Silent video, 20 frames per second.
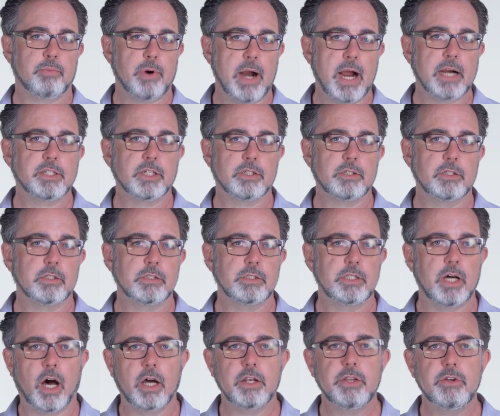Practical,
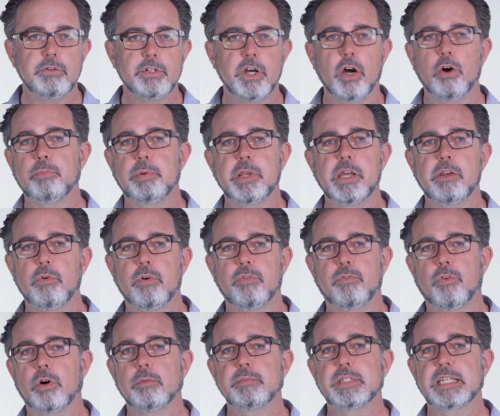non-utopian
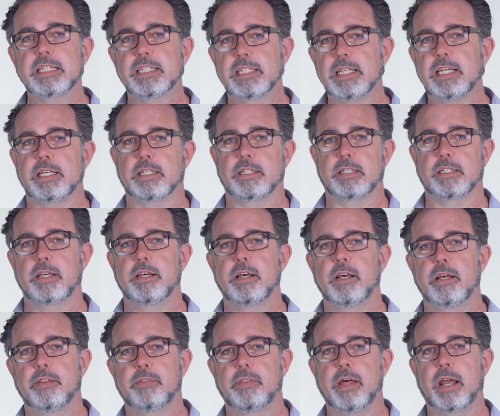reforms exist
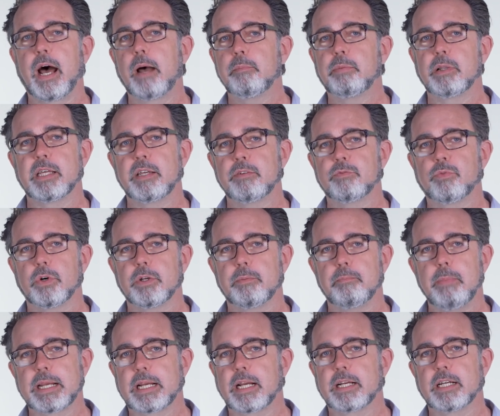that I believe would
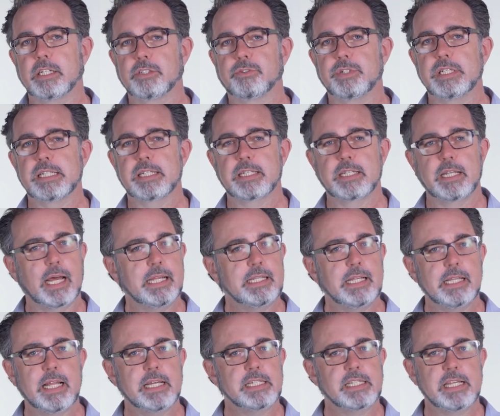make a country
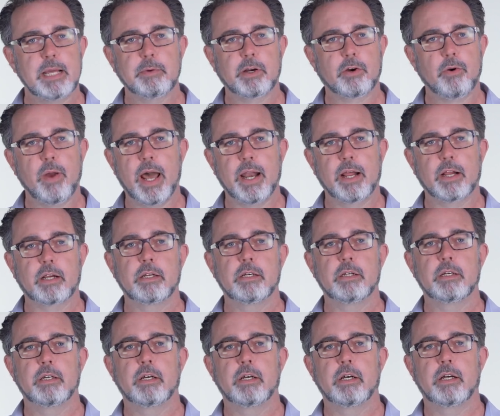slightly less democratic,
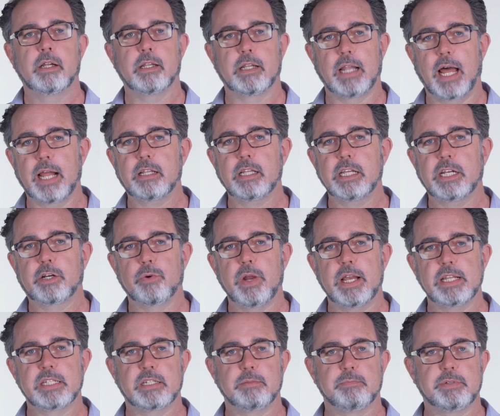likely
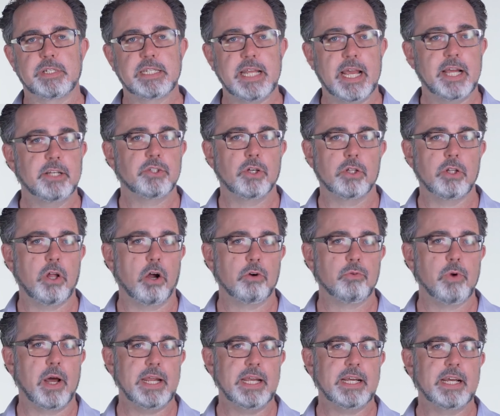create substantial
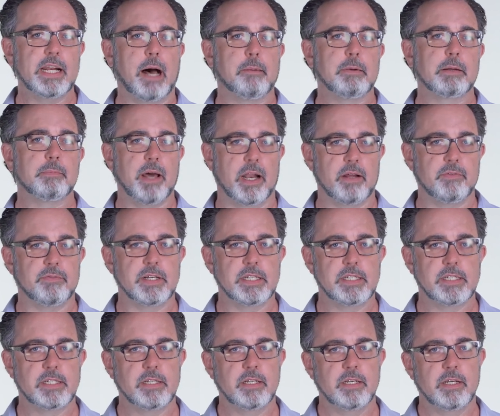long-run economic
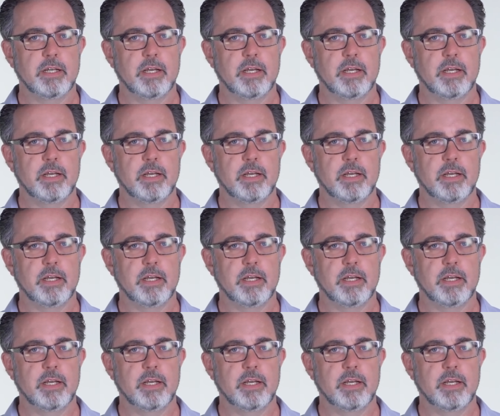benefits,